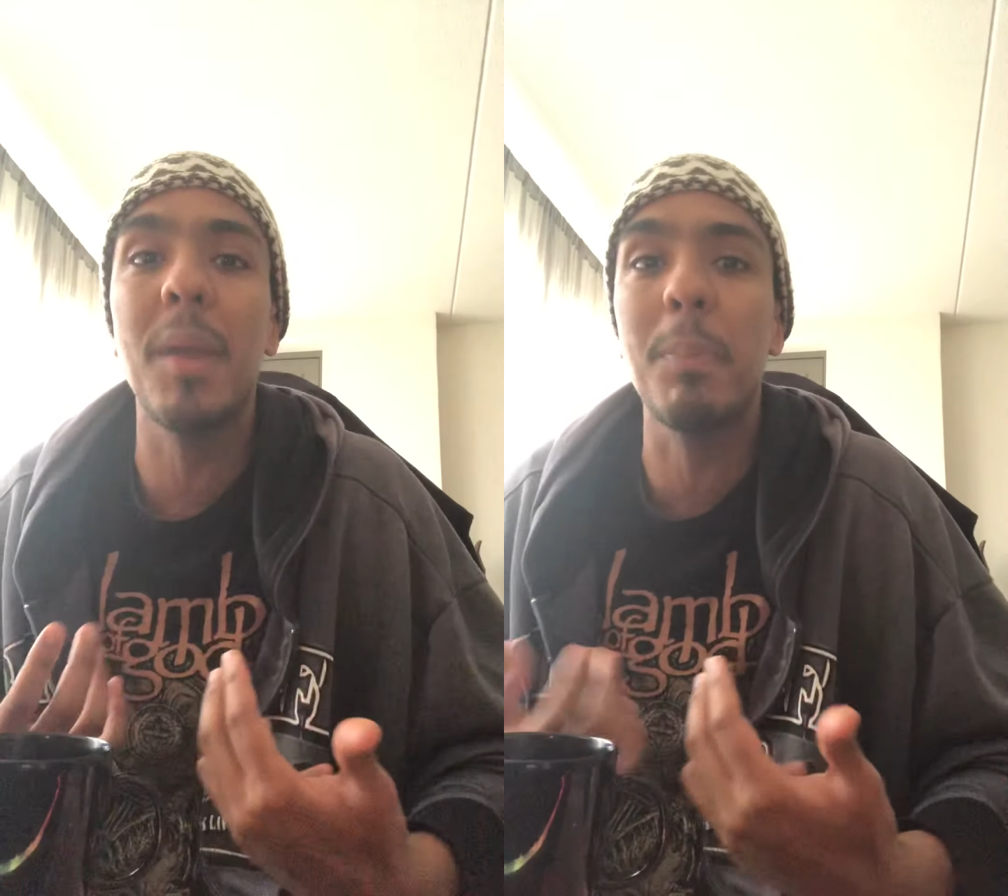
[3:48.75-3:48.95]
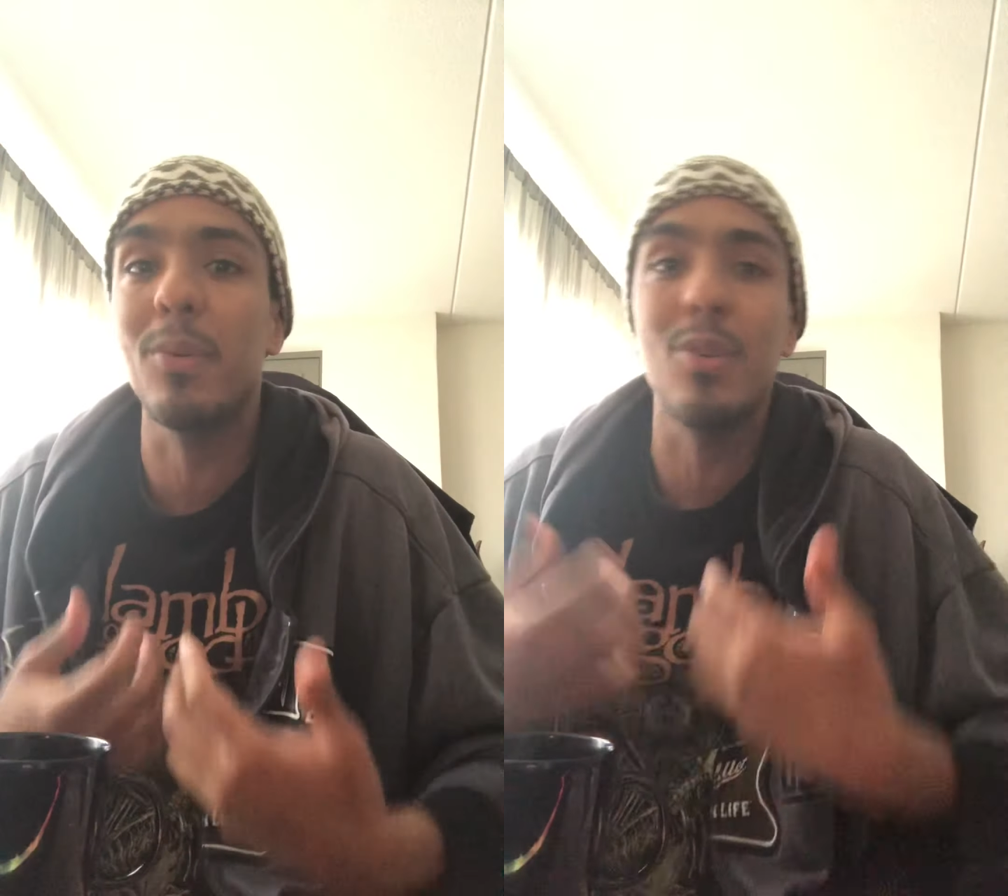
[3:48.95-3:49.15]

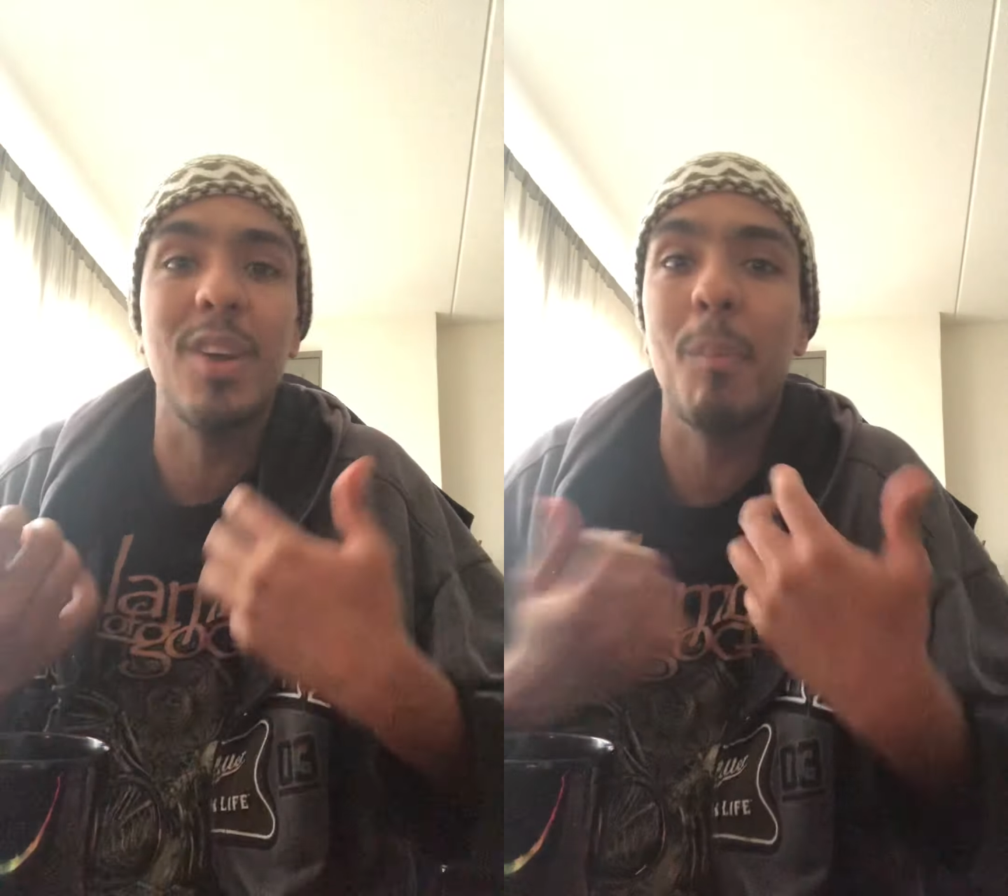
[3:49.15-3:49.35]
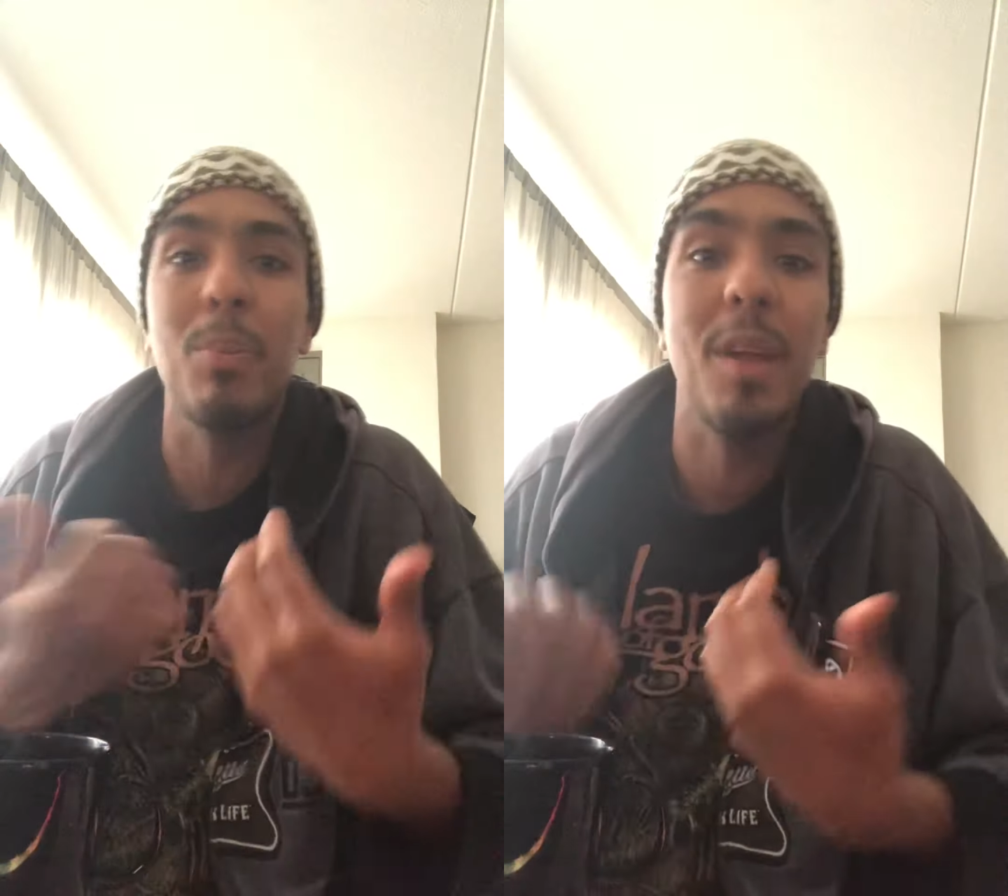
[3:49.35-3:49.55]
people you
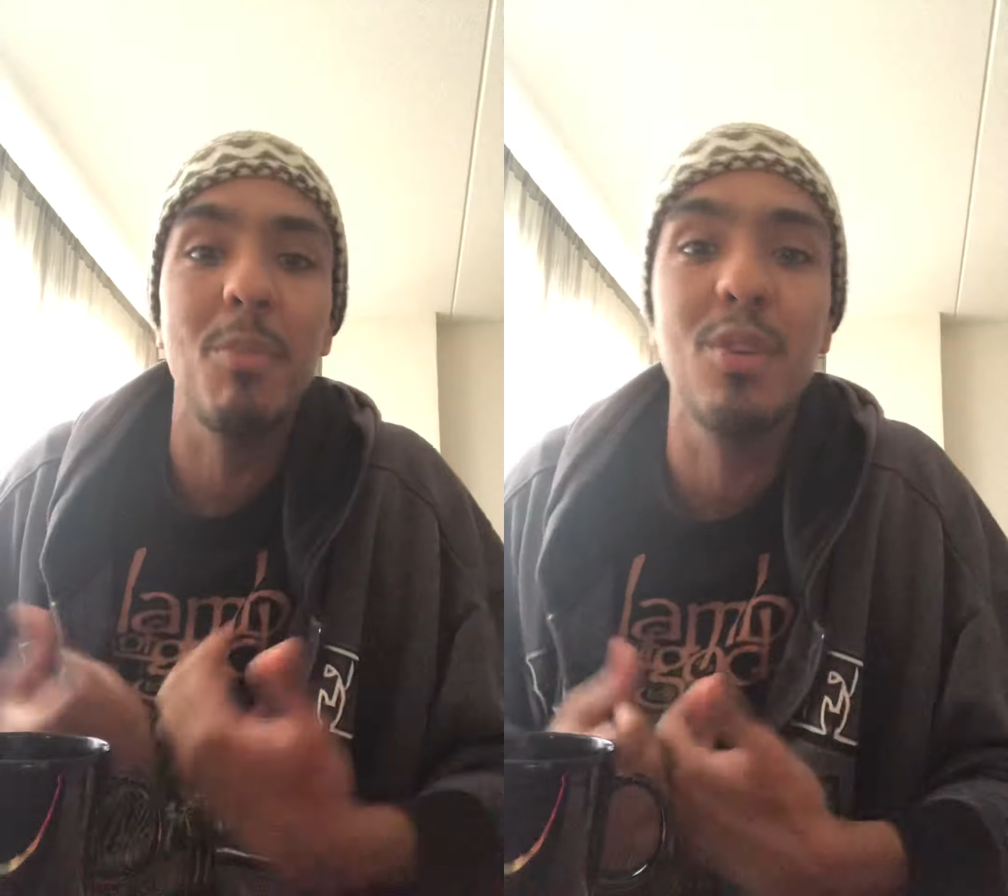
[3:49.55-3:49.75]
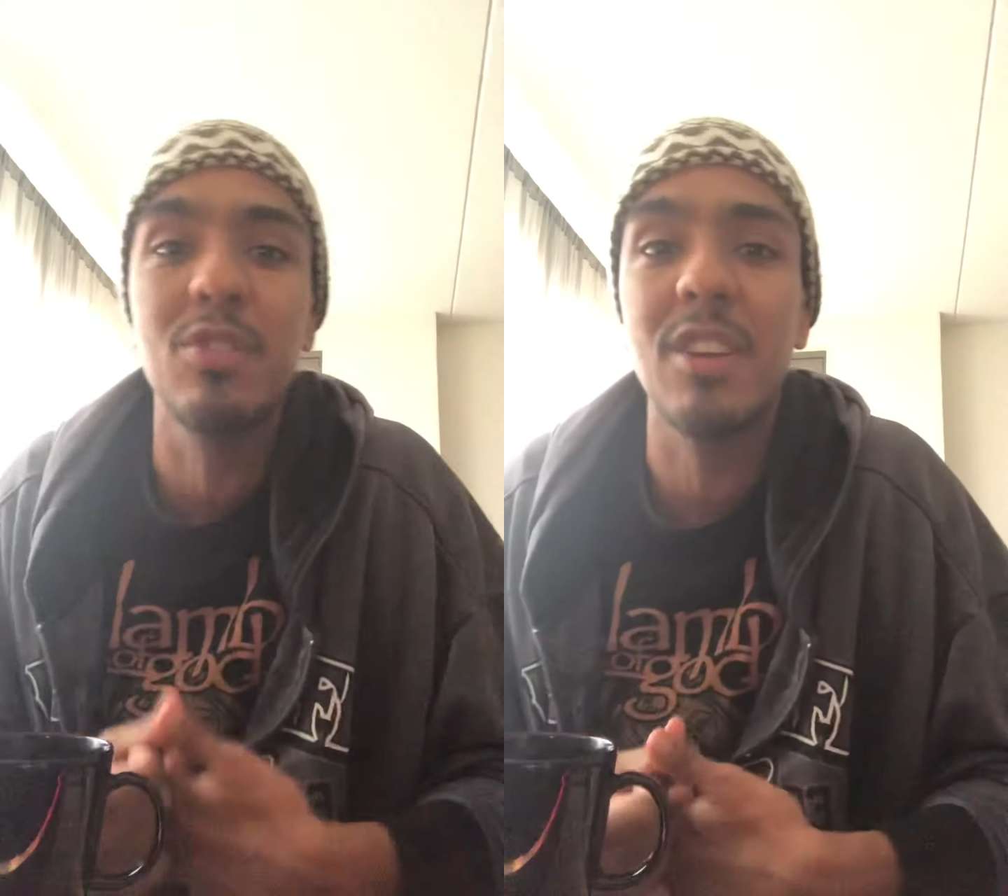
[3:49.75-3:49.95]
can play
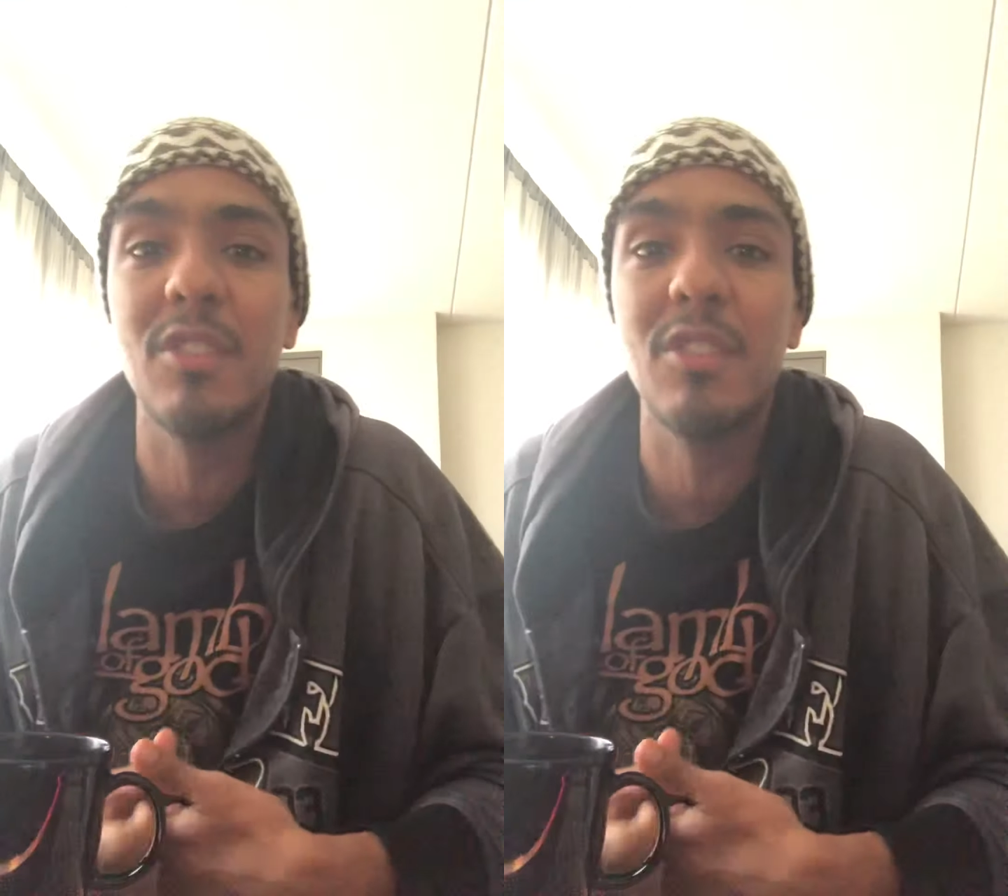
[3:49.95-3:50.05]
music